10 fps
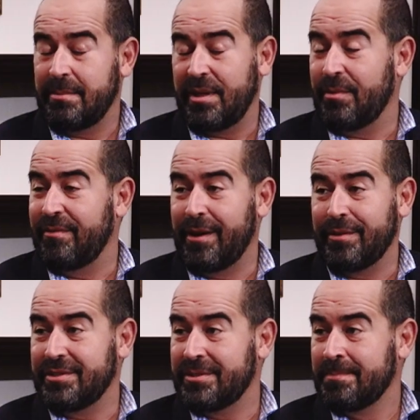the same thing with
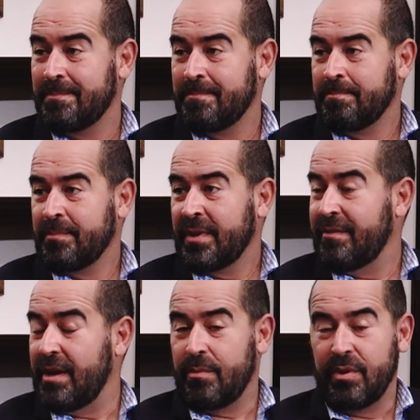veterans.
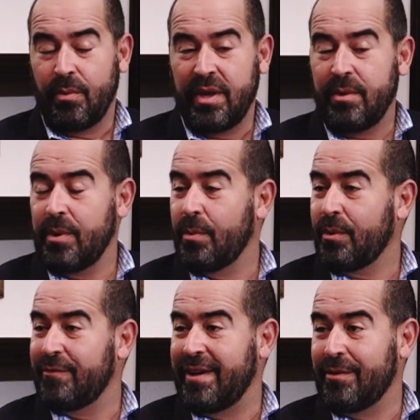With the way that we
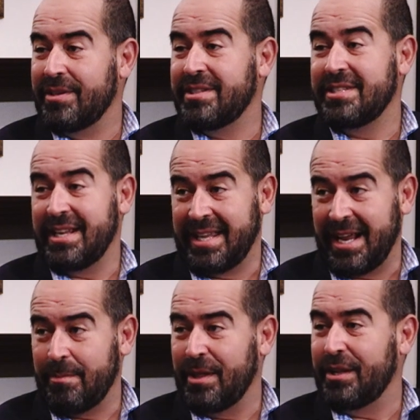work with veterans is an
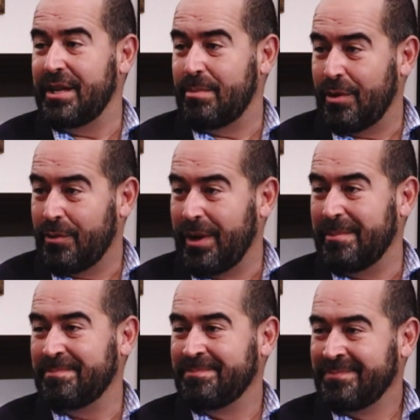accountability
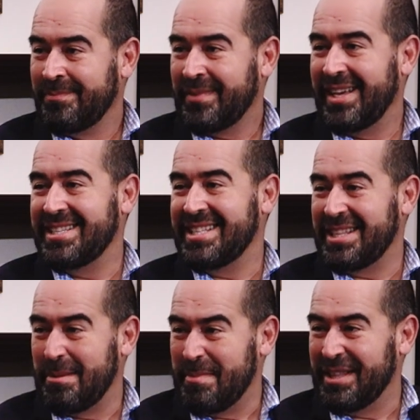program. It's
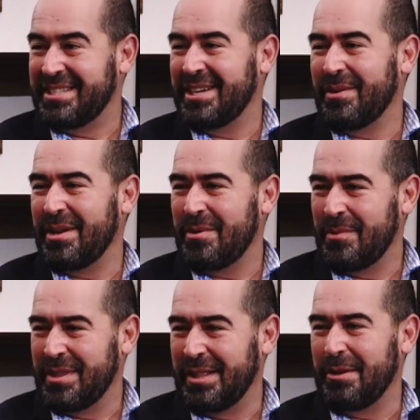like the military
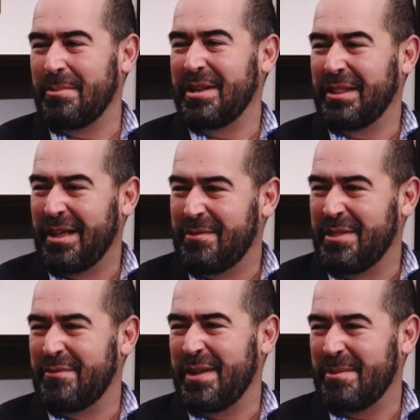with a little bit of love
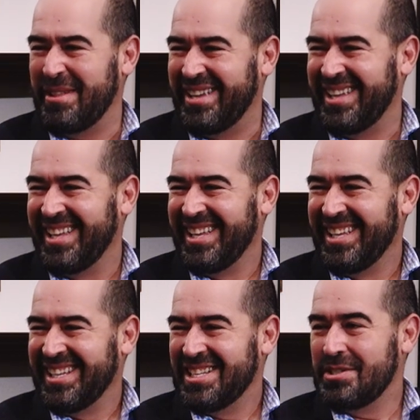in the family.
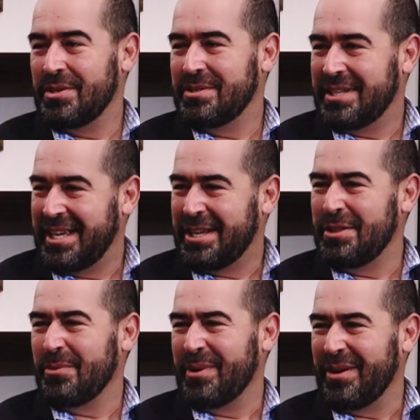So it's a kick in
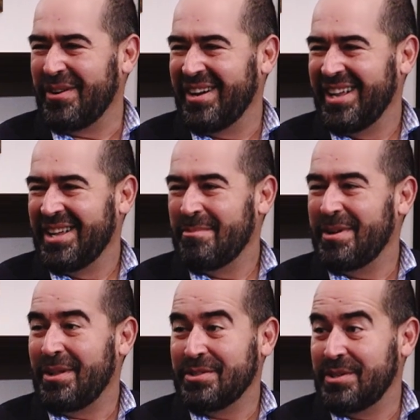the rear,
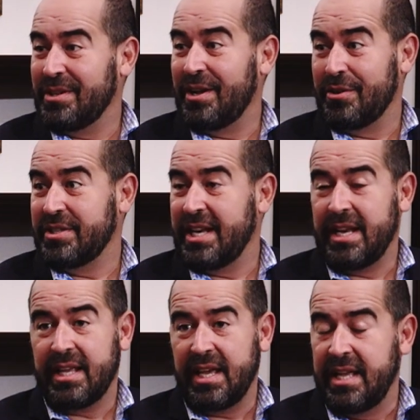but also
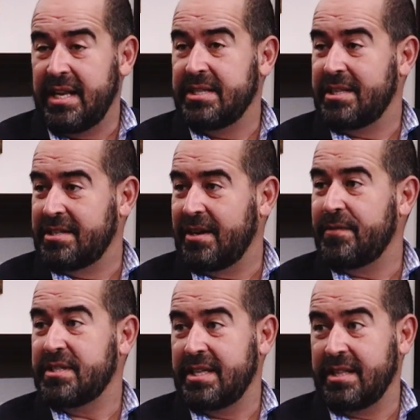understanding it is the
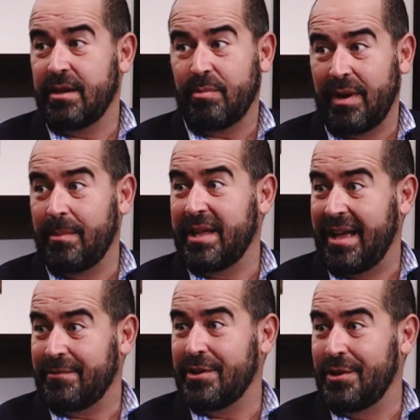toughest thing they'll probably
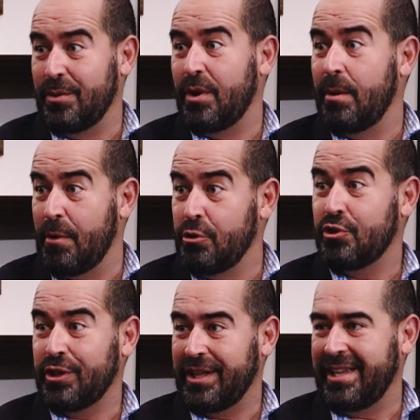have to do
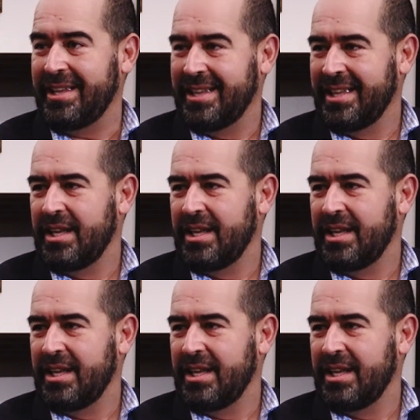emotionally.